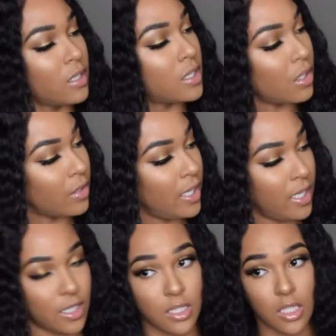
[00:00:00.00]
So
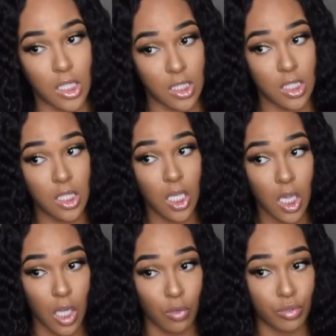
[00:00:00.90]
yes, this is the
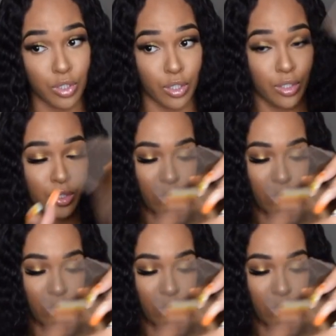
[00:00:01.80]
closure.